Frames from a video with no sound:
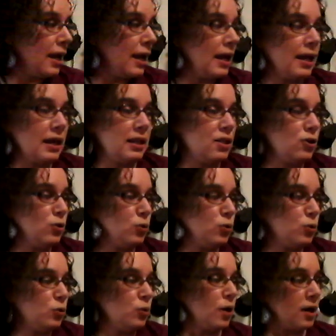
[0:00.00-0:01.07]

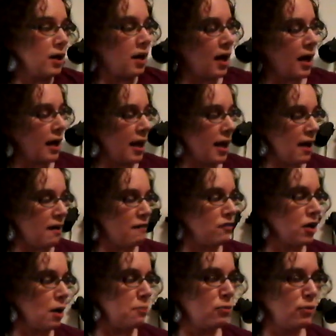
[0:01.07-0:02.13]
anywho, I have
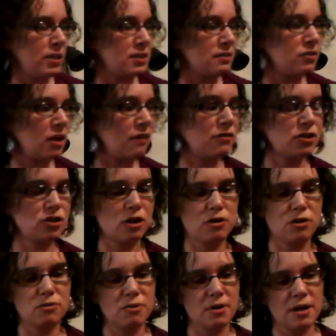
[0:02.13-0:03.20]
a couple weeks of stuff to show
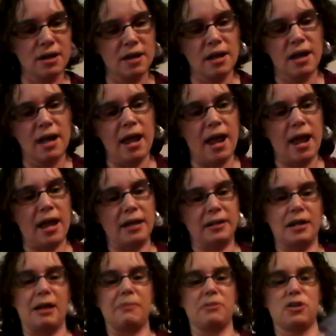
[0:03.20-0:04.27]
you, and
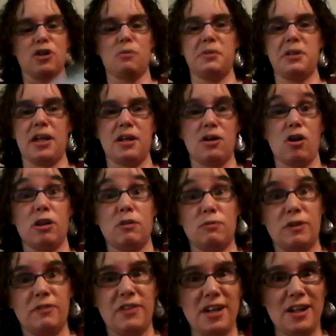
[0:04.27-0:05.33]
I'm determined to get it all in
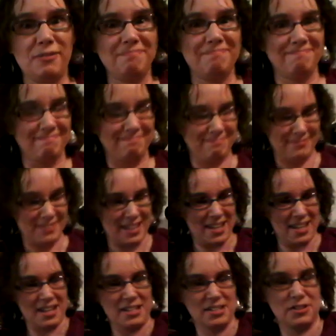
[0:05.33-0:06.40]
one video.
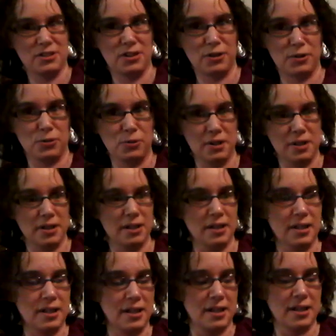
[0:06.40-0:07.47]
So,
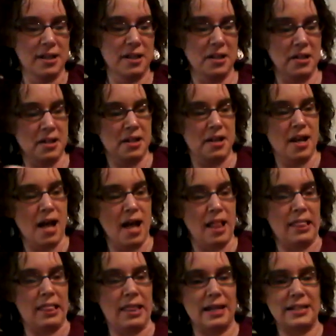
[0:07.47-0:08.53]

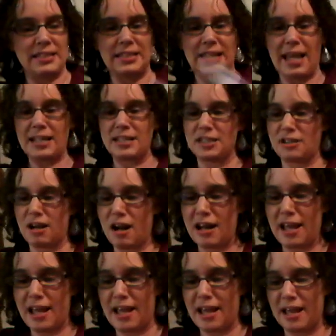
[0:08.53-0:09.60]
let's get
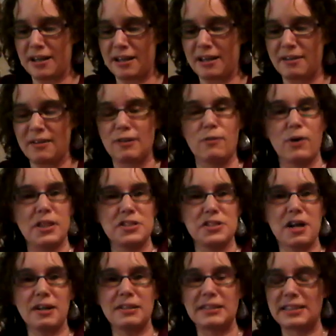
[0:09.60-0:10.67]
started with
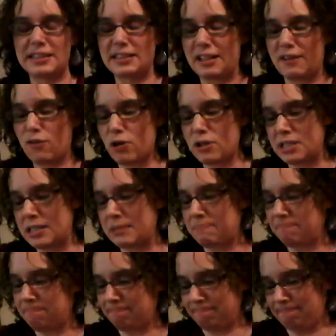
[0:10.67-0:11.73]
starts, of course.
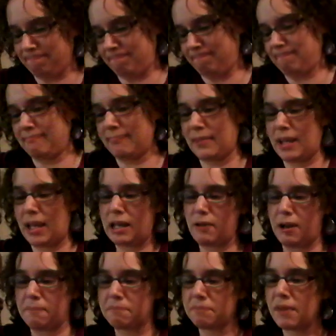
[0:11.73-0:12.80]
Anyway,
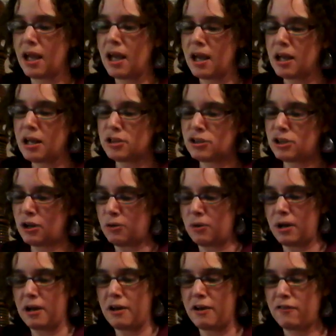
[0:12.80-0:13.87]
so
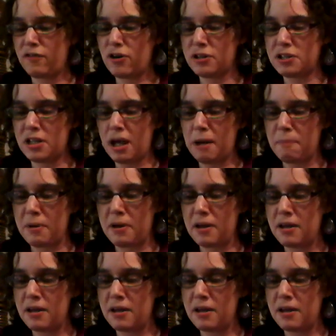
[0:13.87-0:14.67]
first up